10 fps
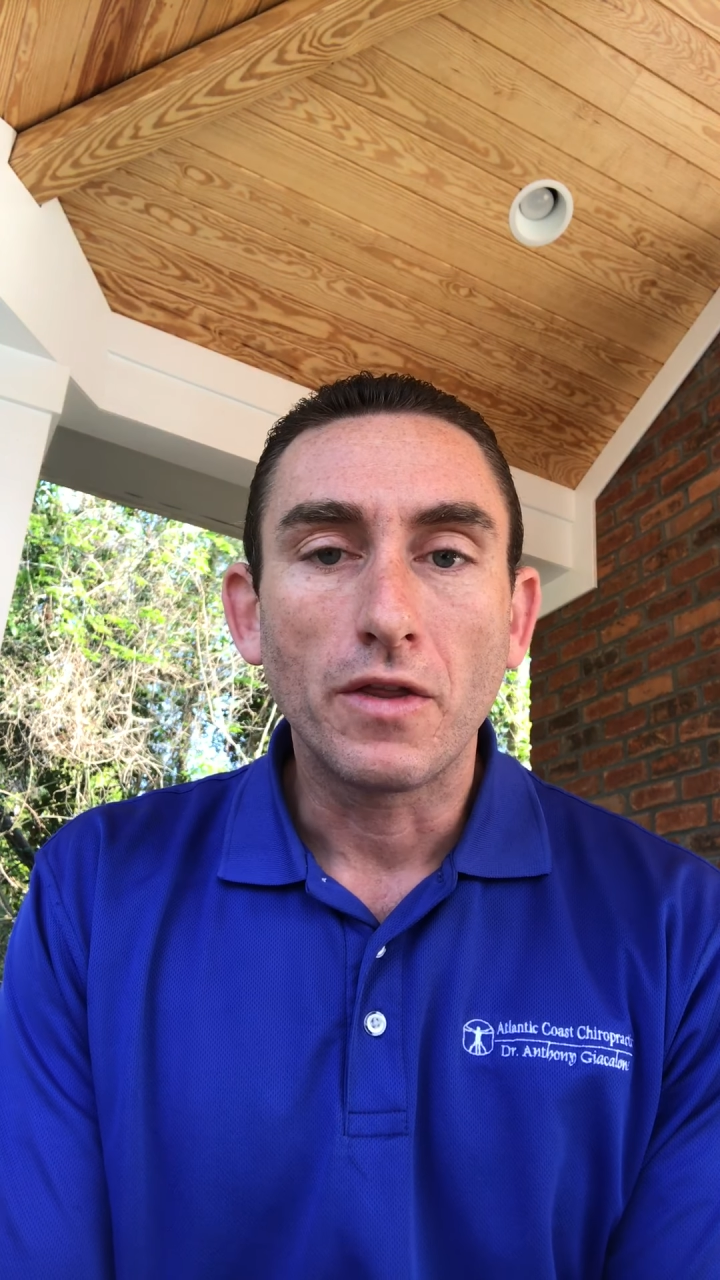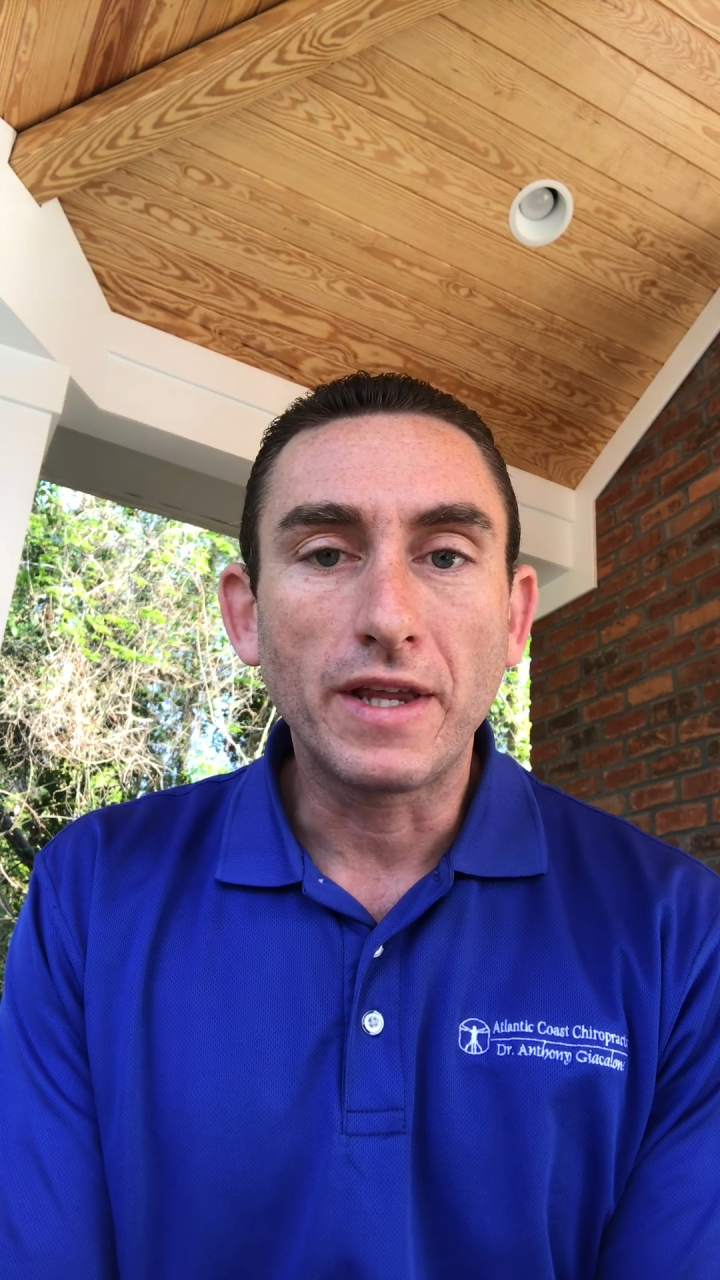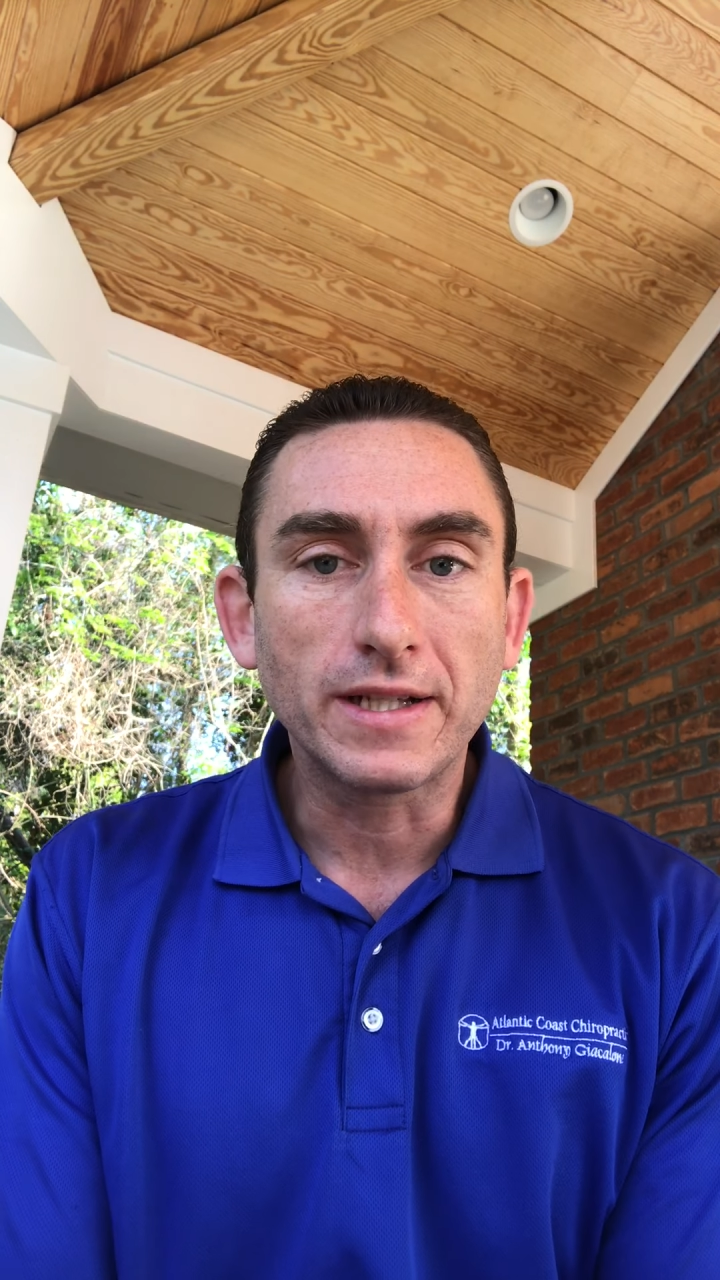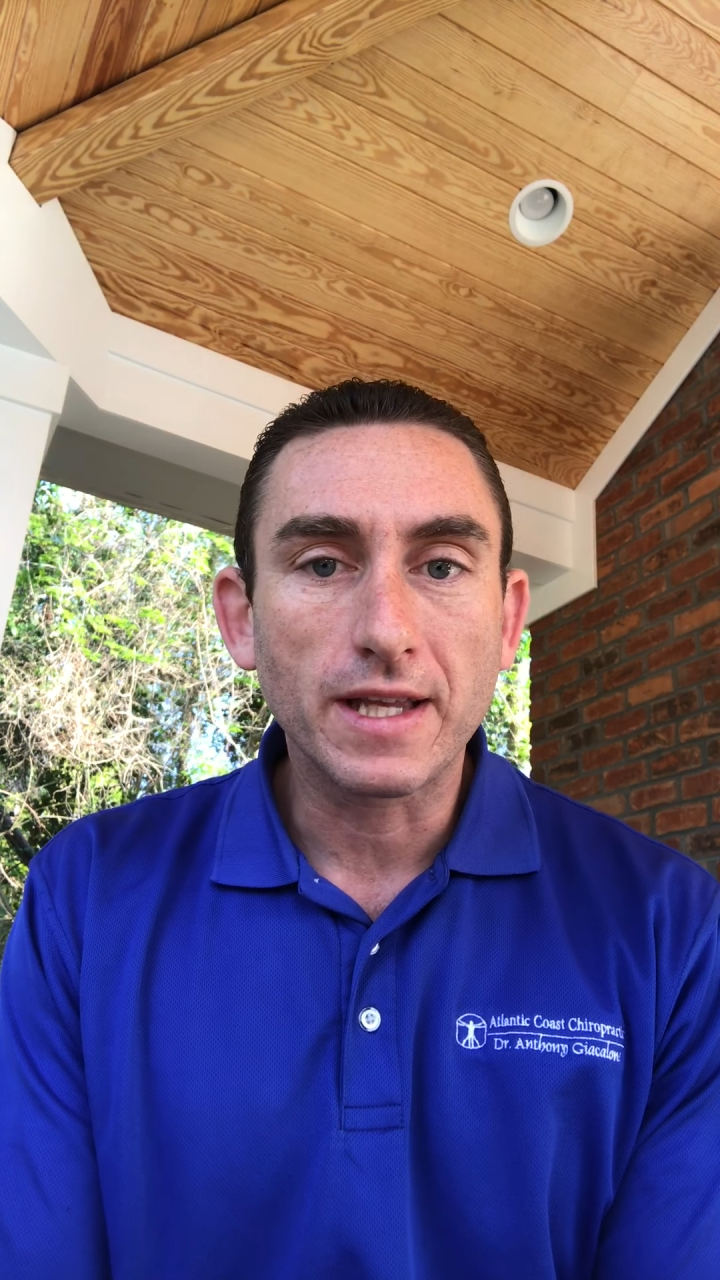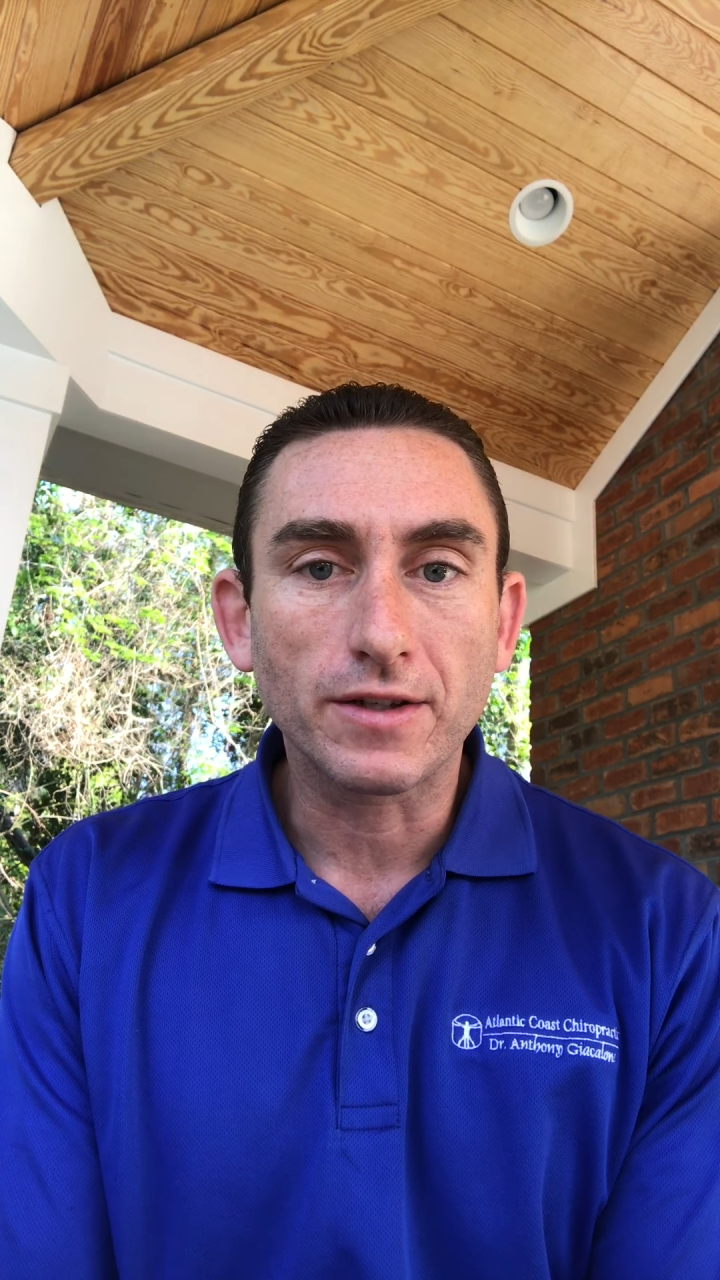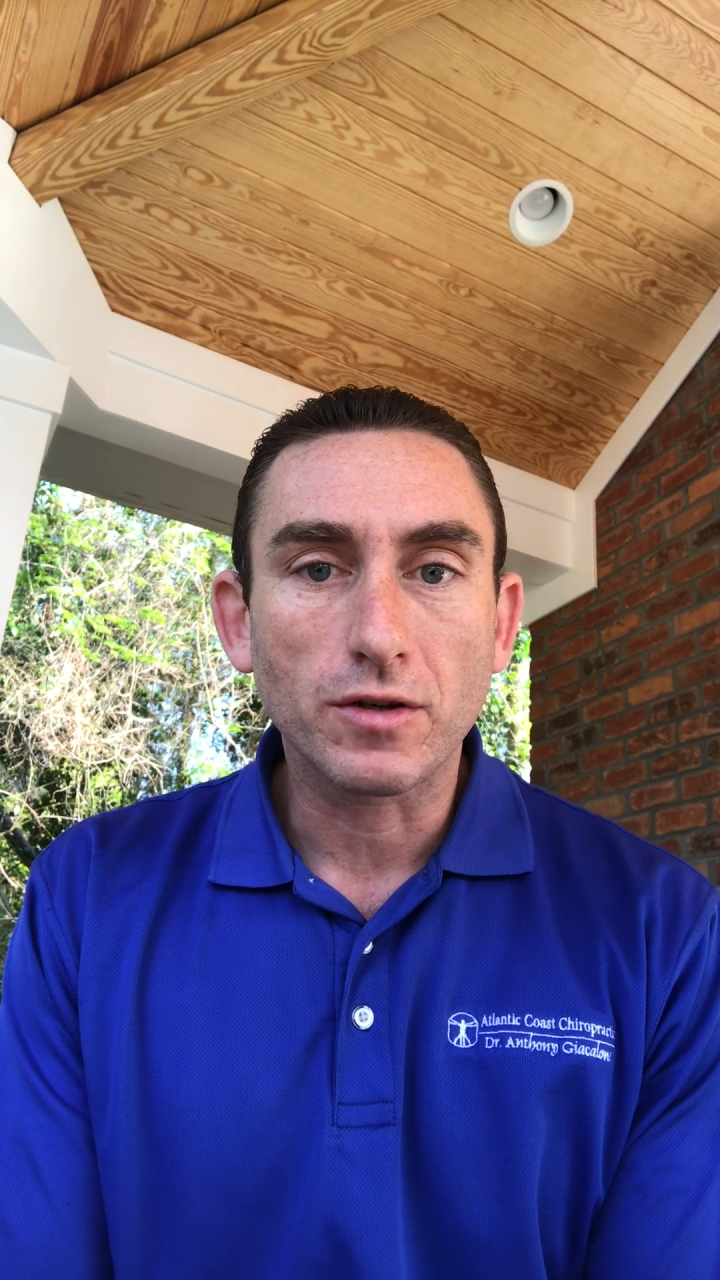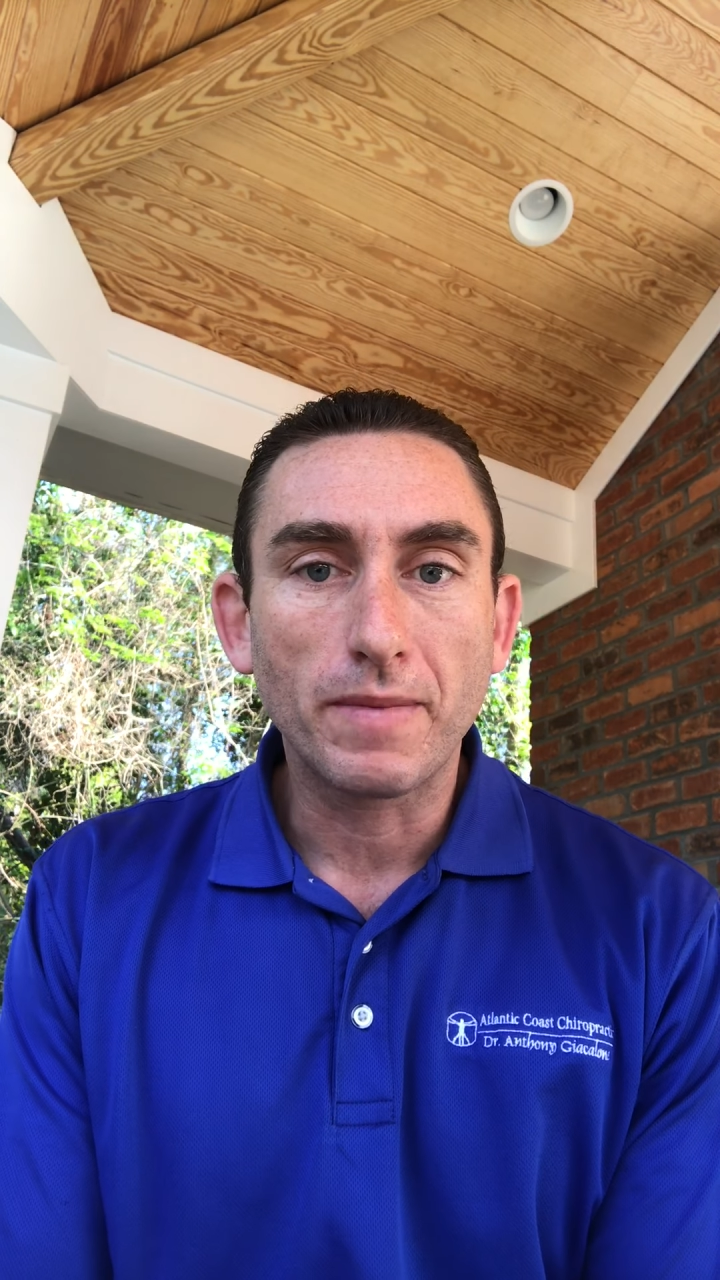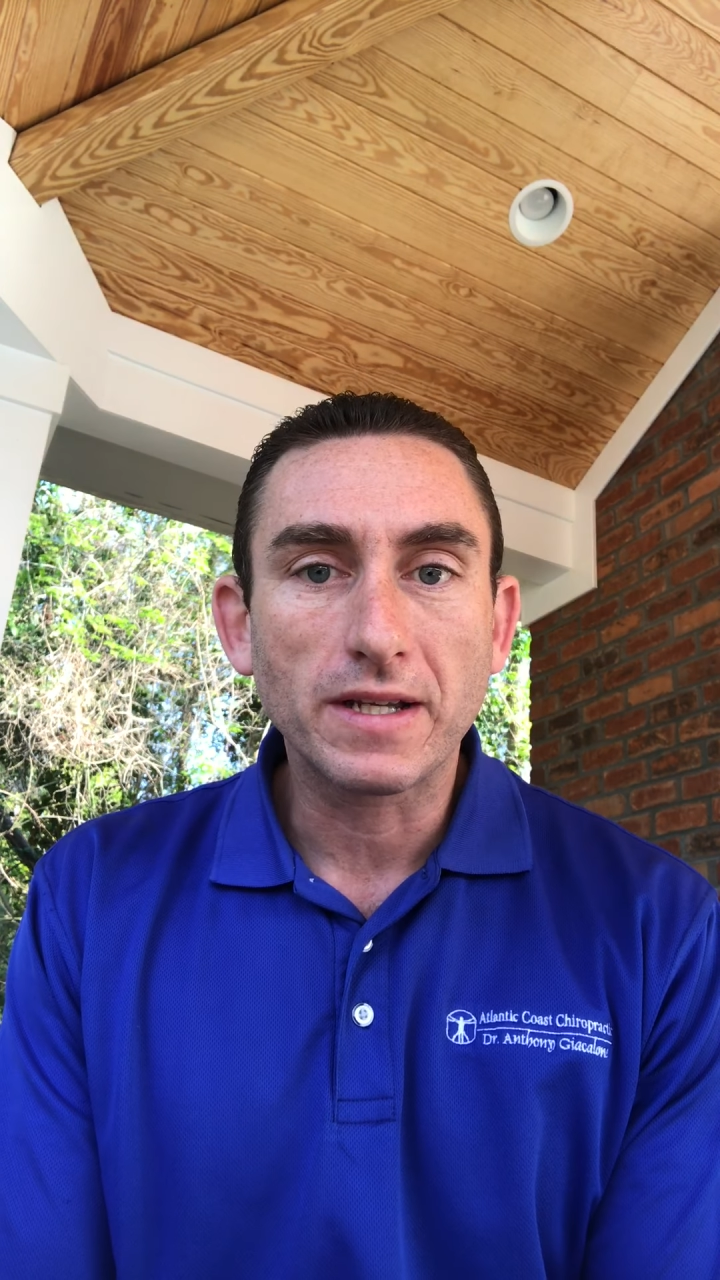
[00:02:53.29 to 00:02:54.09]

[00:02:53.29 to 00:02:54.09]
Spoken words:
These things are